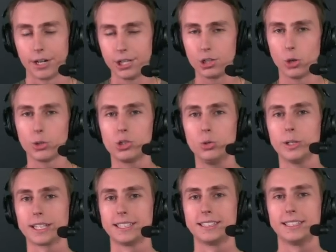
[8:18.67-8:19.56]
Are you going to
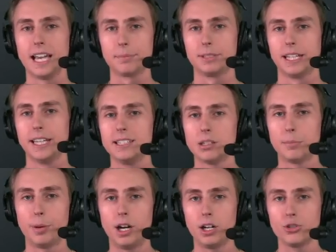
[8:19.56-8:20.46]
accept his
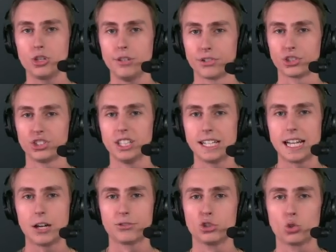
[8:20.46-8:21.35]
apology for sitting
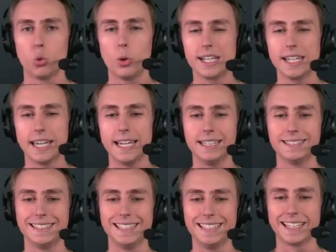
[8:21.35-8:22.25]
out the
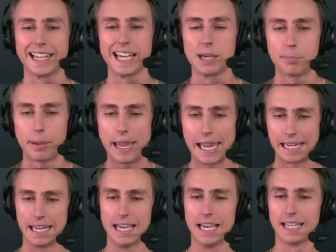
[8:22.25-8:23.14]
2018 campaign?
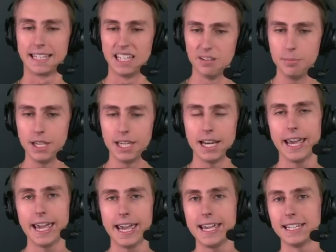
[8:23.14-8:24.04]
Give me an
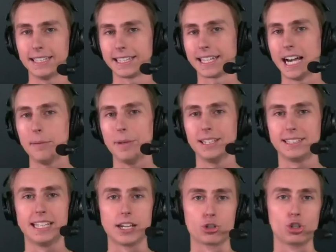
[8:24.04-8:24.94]
A in the comments
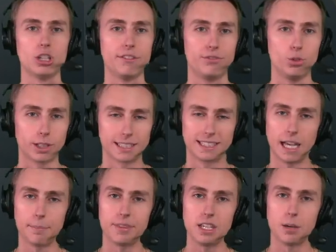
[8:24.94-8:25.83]
section if you
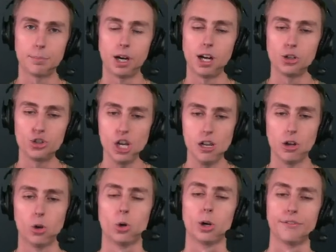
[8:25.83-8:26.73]
accept the apology,
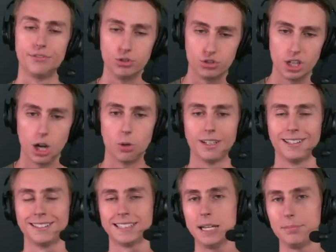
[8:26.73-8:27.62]
or if you don't,
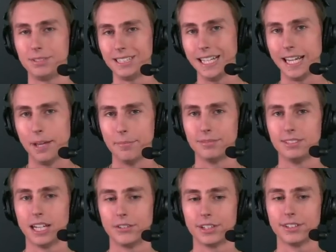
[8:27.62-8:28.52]
type D
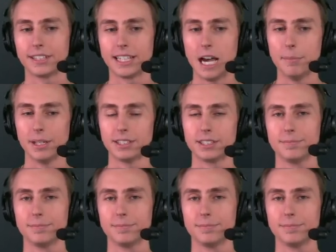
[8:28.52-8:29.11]
down there in the comments.